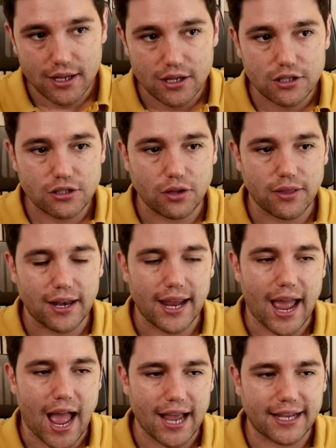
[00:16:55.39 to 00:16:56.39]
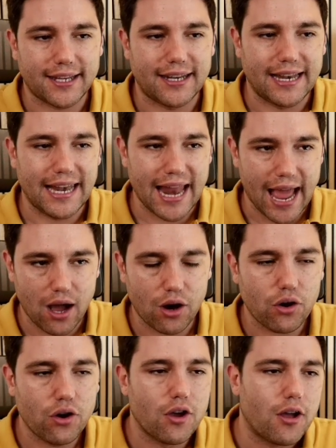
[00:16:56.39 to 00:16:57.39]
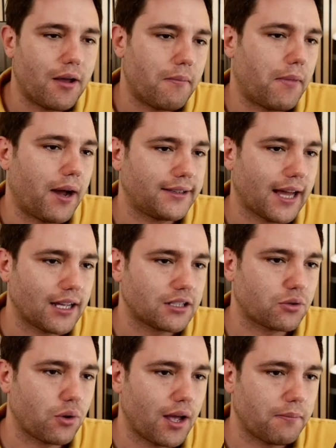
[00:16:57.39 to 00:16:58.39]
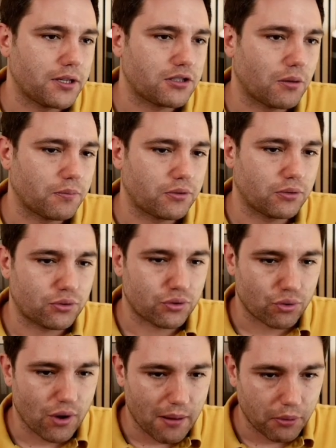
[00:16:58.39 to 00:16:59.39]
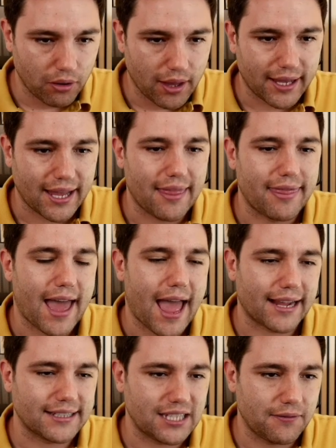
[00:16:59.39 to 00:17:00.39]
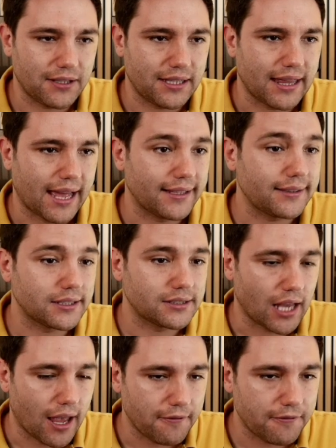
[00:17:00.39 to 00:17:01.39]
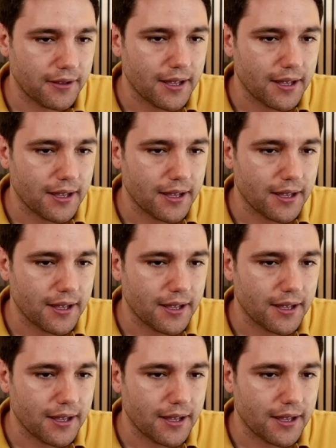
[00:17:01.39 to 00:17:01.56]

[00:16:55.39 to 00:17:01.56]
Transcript: so then I can allow my dark square bishop to travel and get that activity that it deserves.